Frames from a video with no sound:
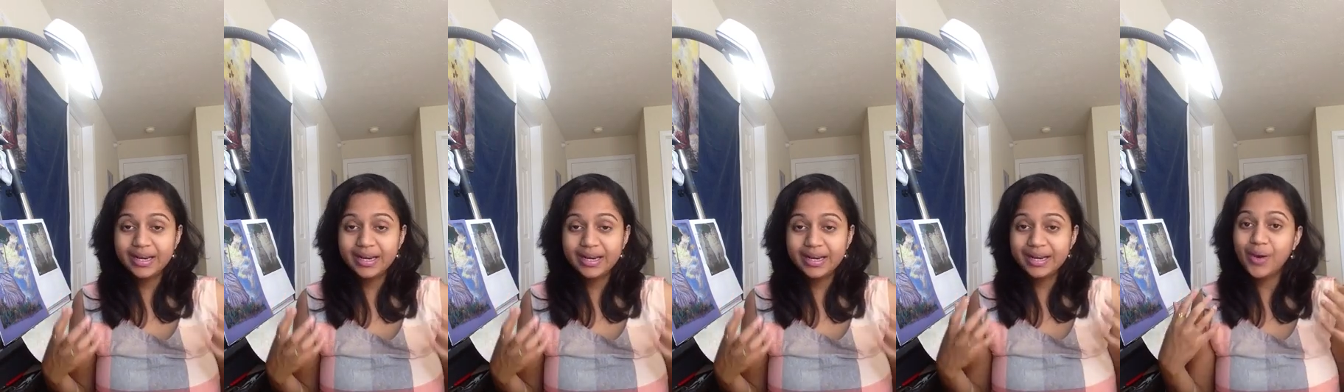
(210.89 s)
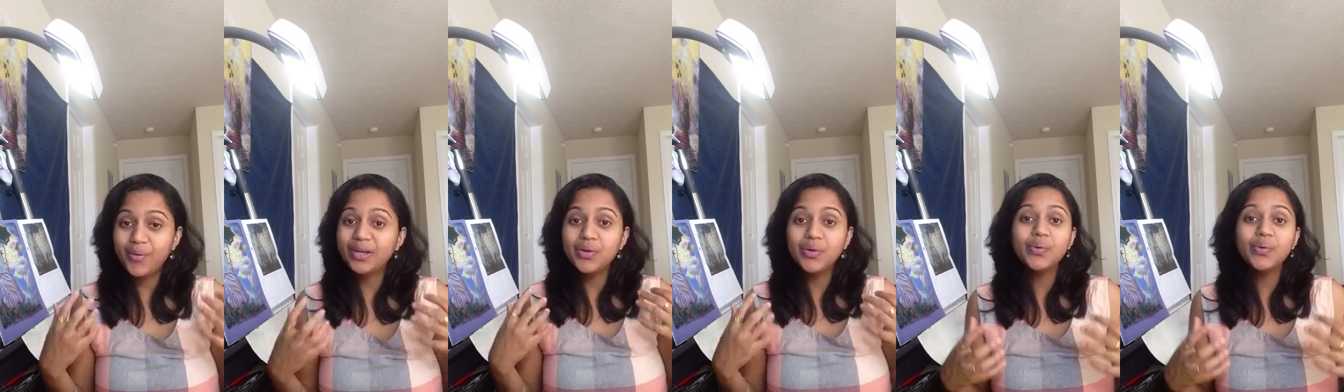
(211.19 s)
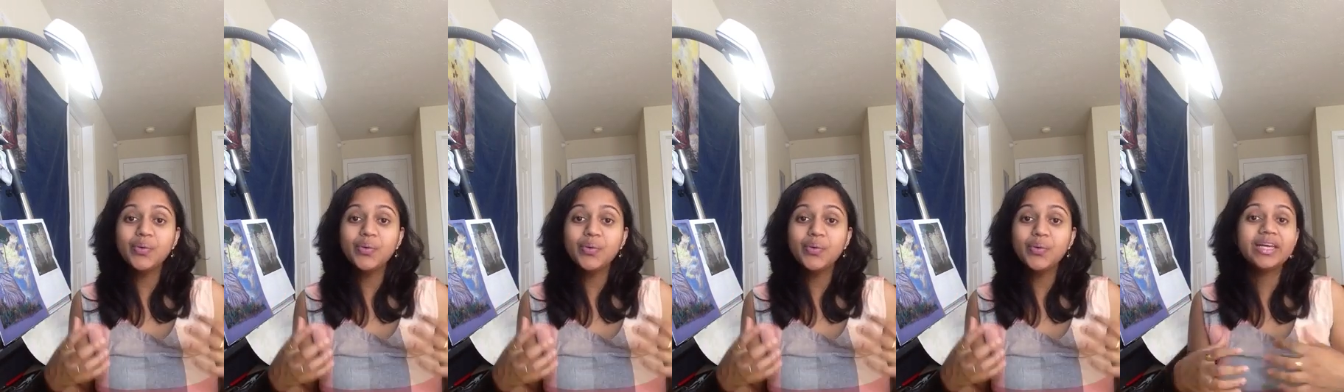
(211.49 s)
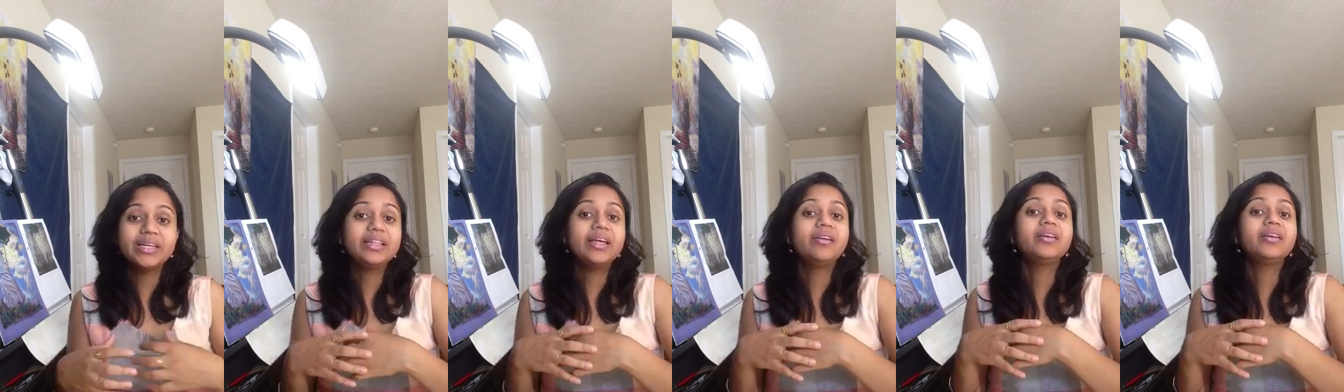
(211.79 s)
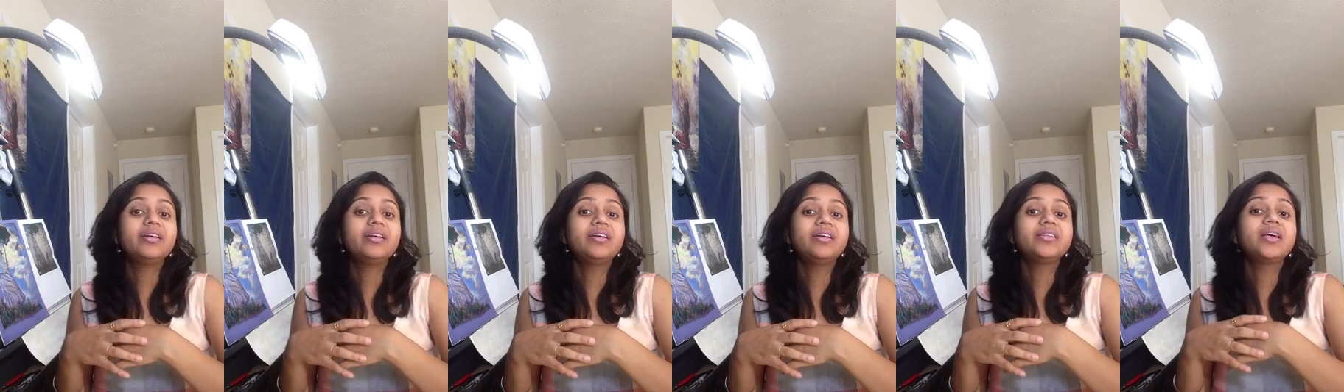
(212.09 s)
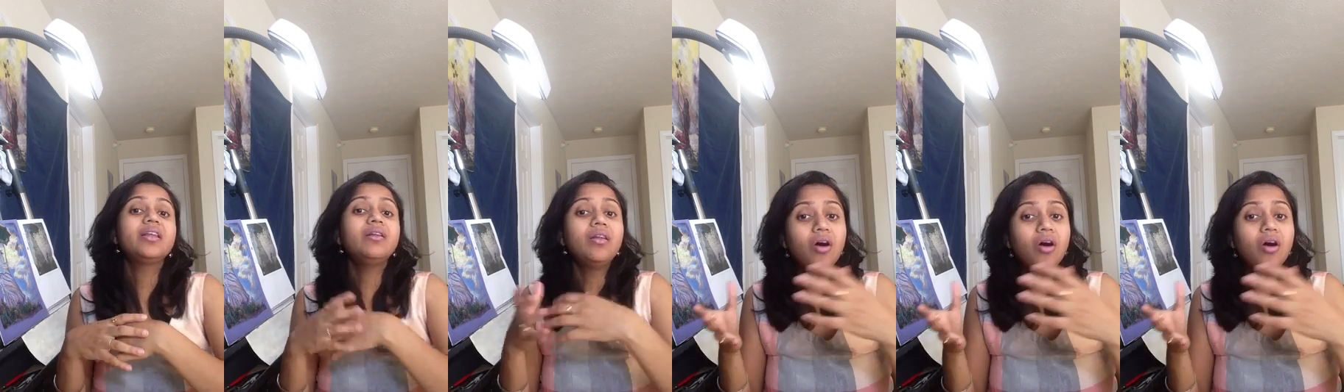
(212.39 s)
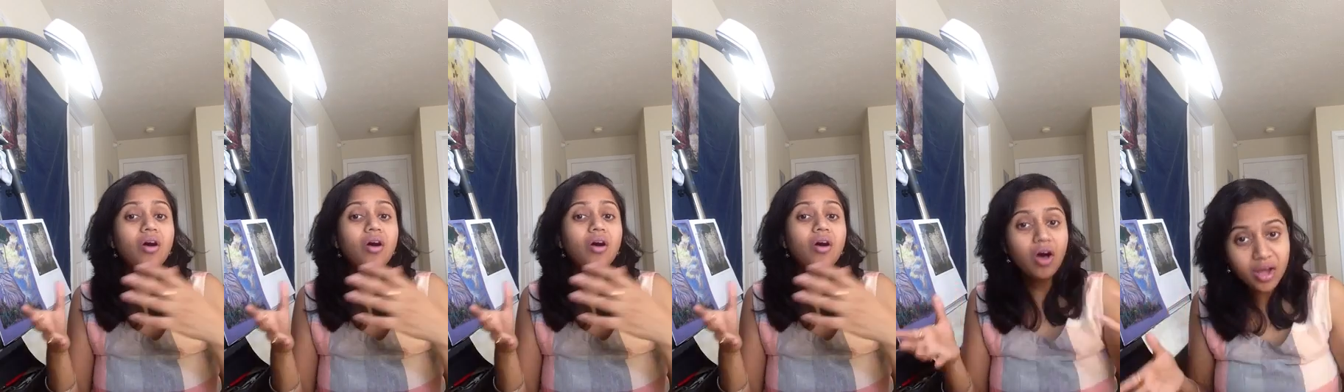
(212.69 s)
Now, I know that there is a
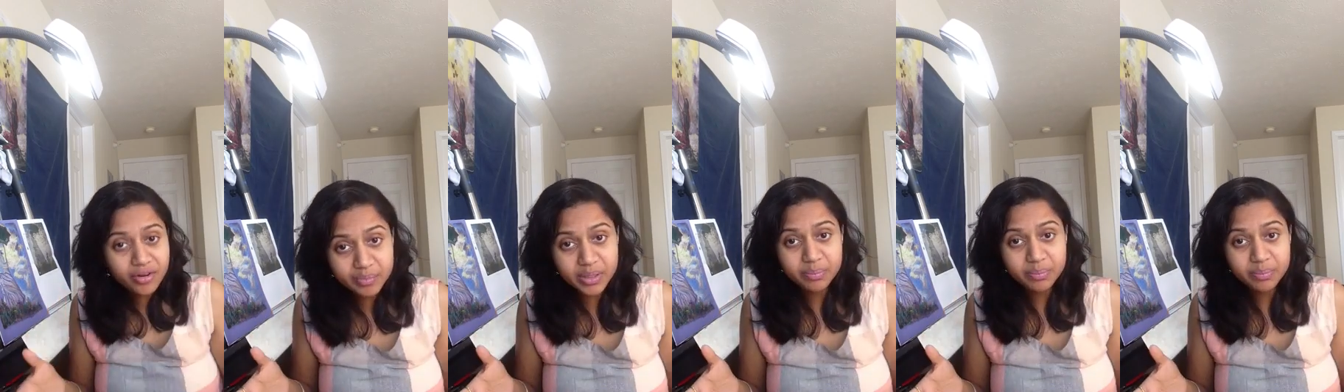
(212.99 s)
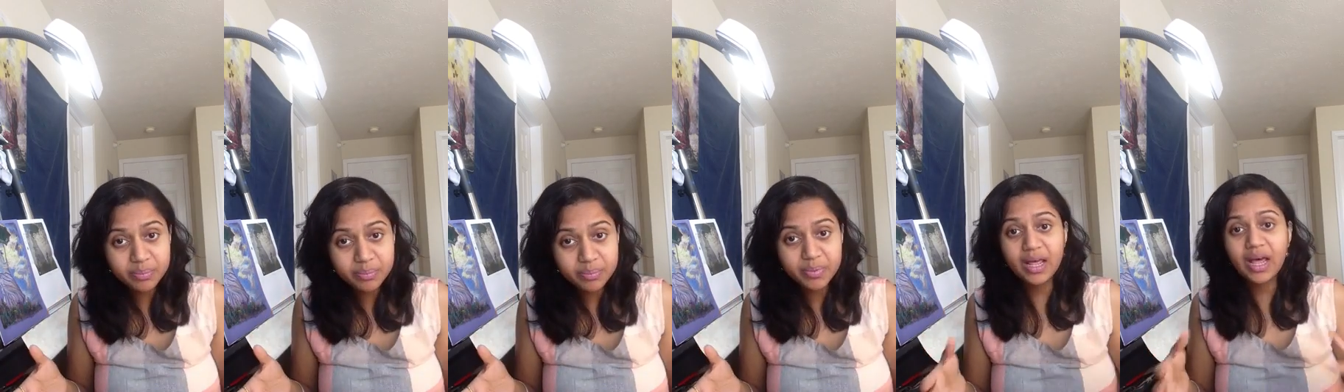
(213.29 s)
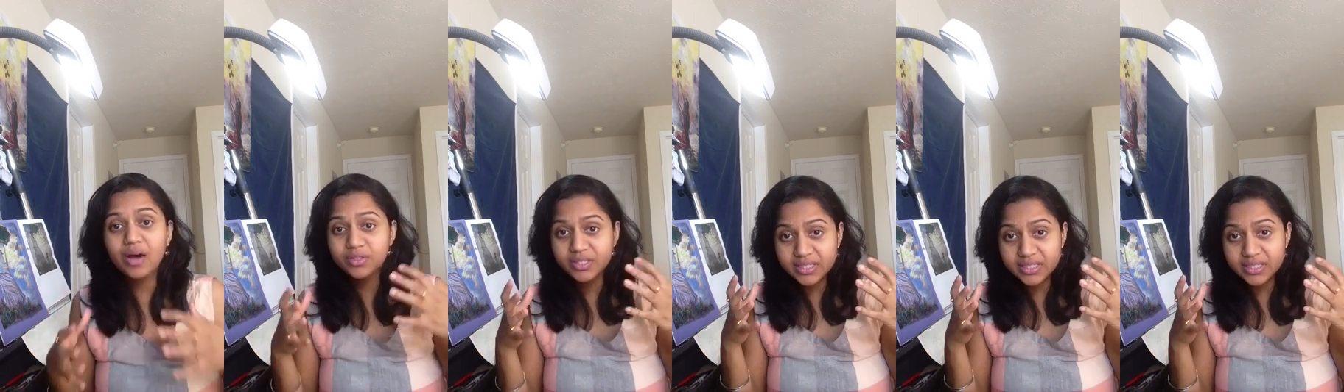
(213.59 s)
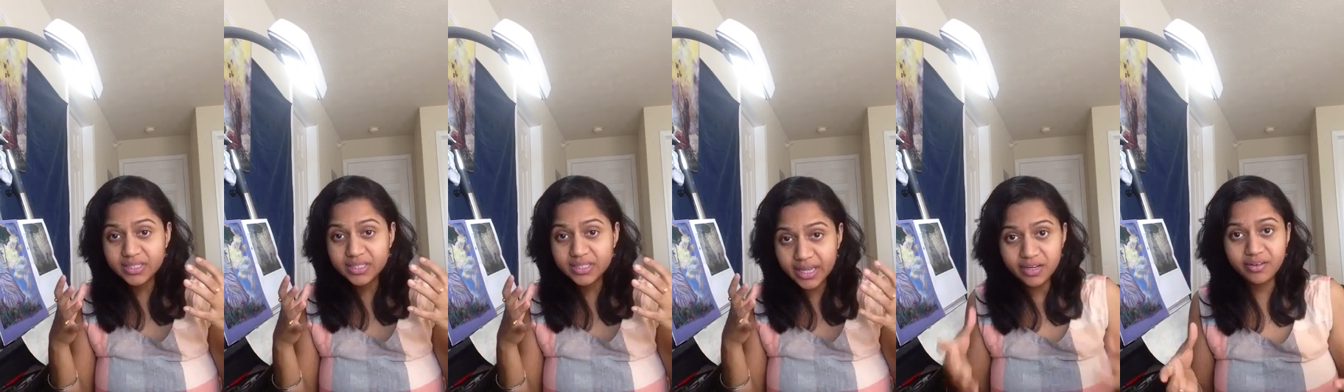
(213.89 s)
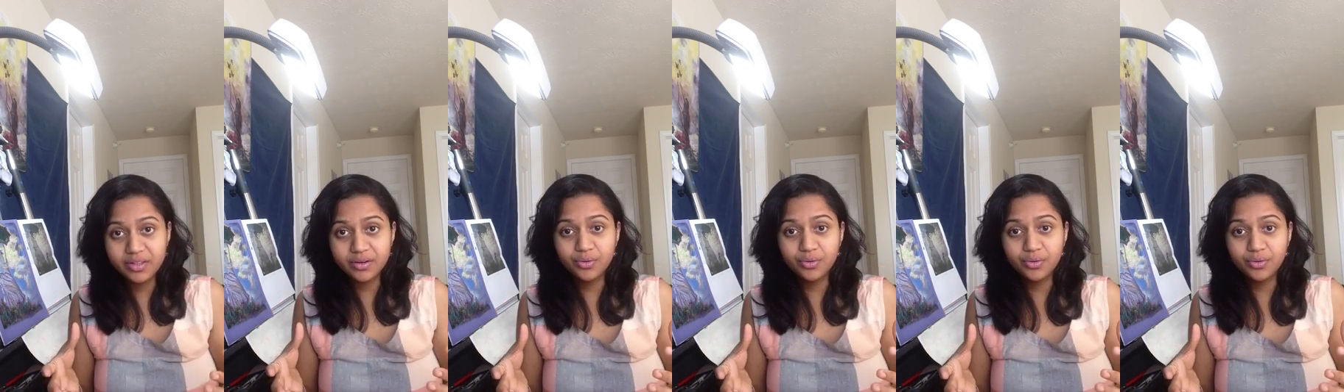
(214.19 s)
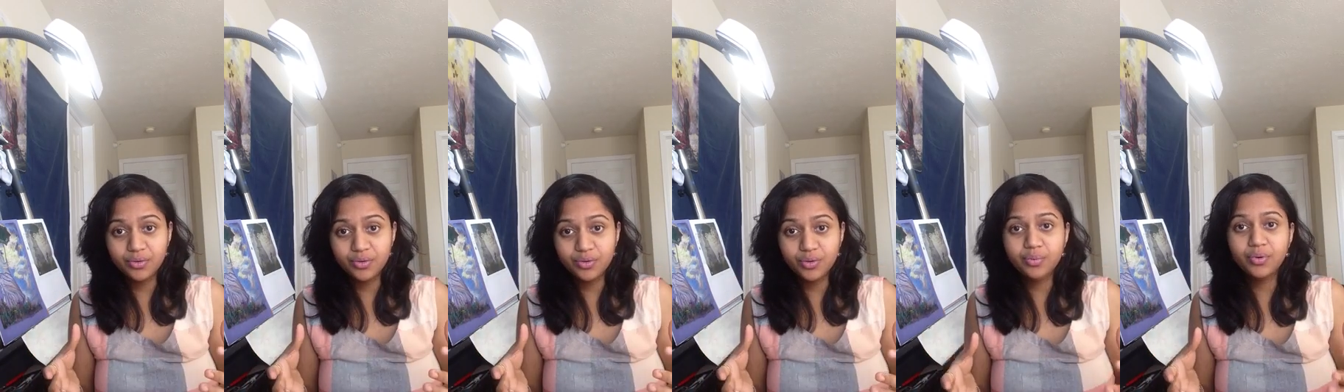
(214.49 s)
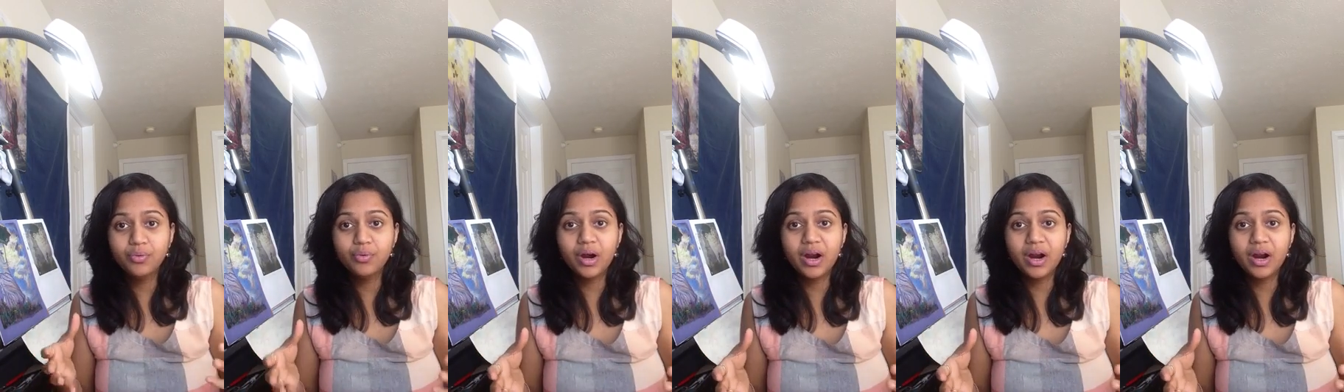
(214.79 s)
lot of people outside of the group
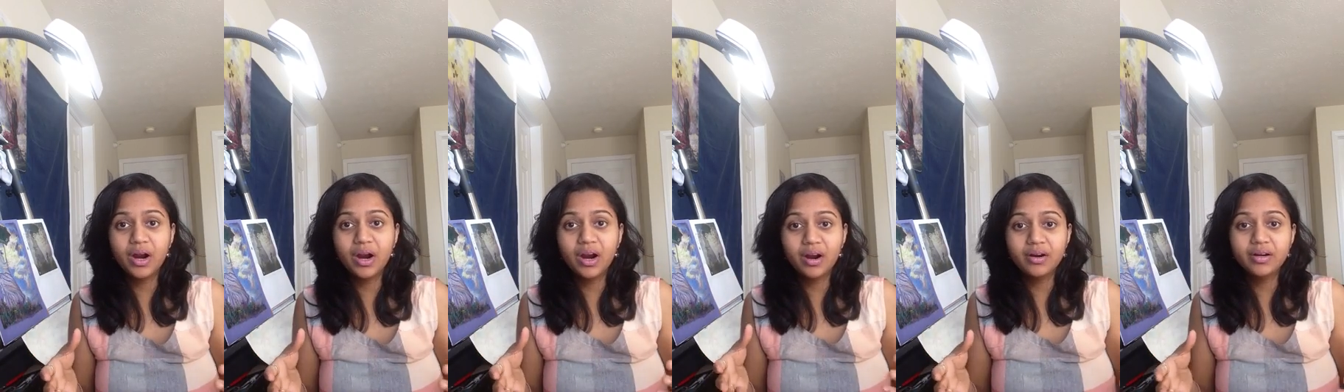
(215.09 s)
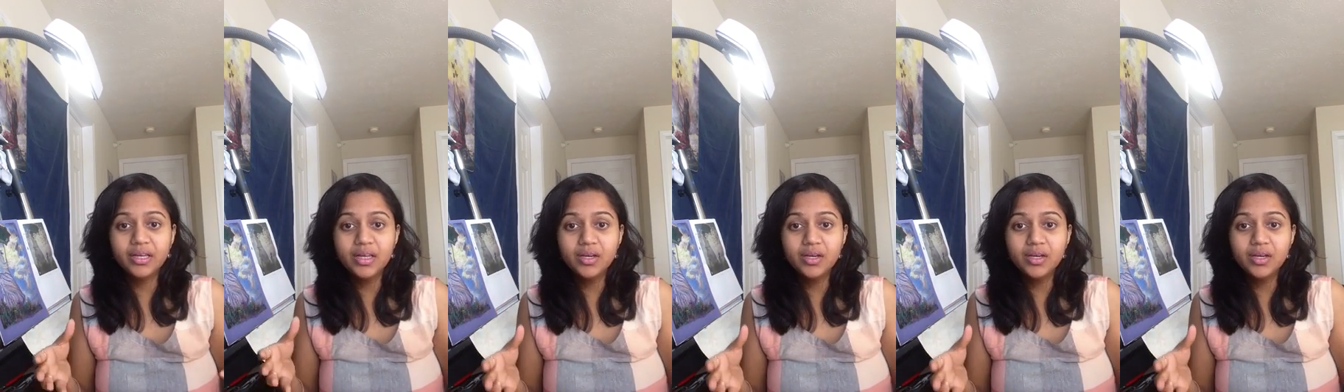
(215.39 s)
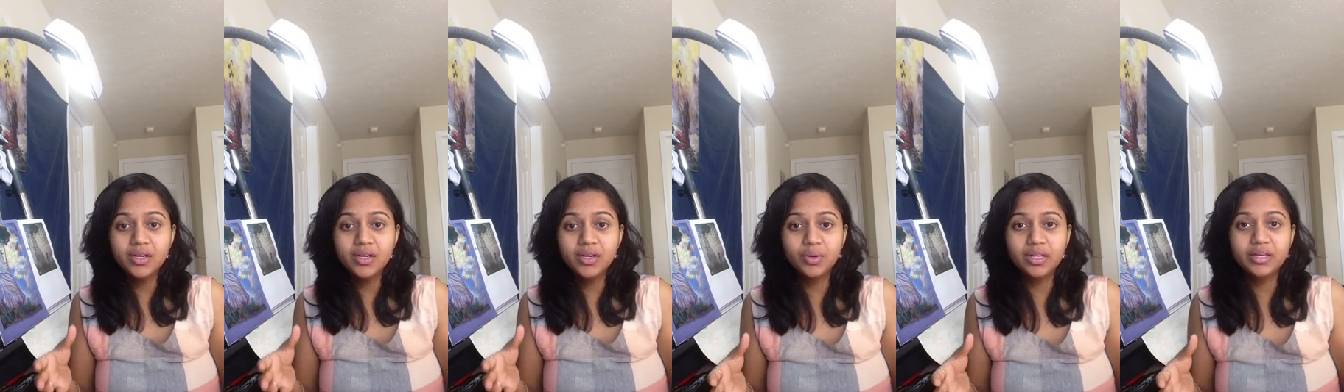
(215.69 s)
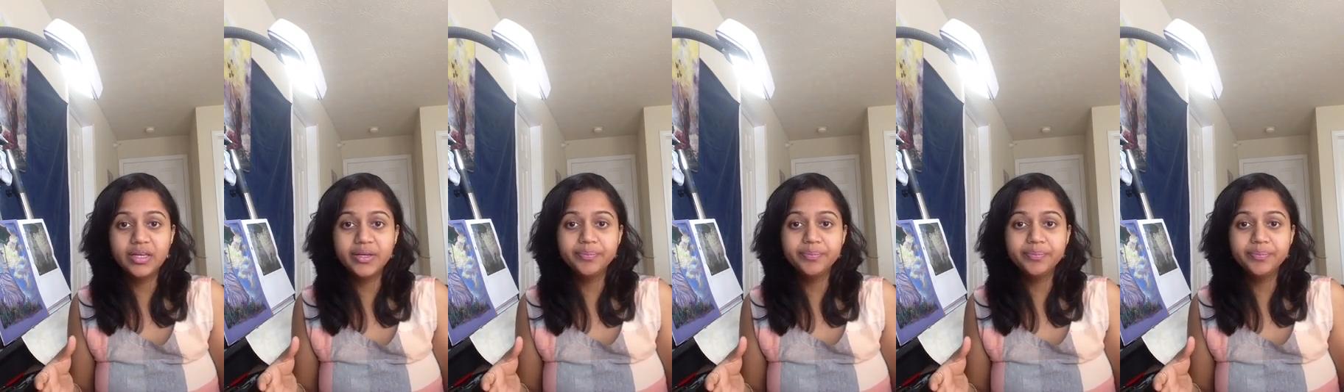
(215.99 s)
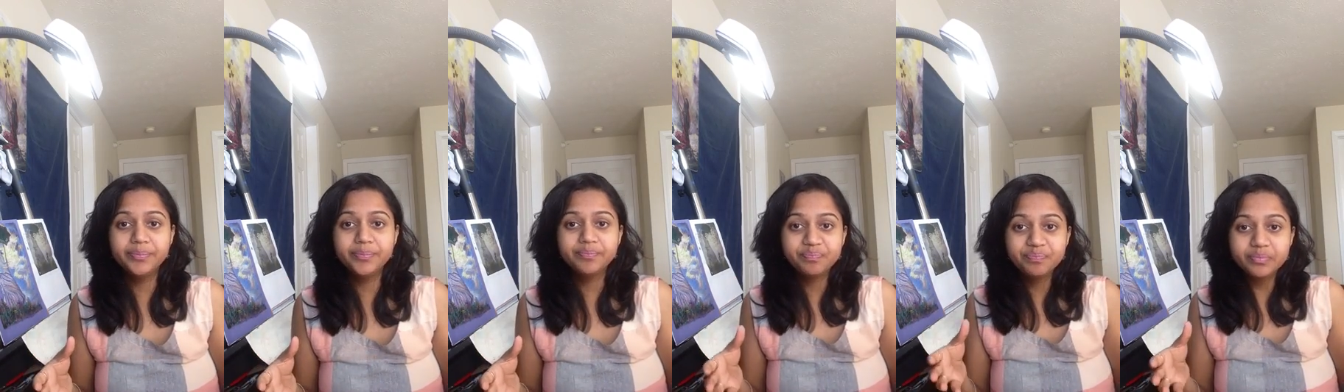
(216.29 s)
who are equally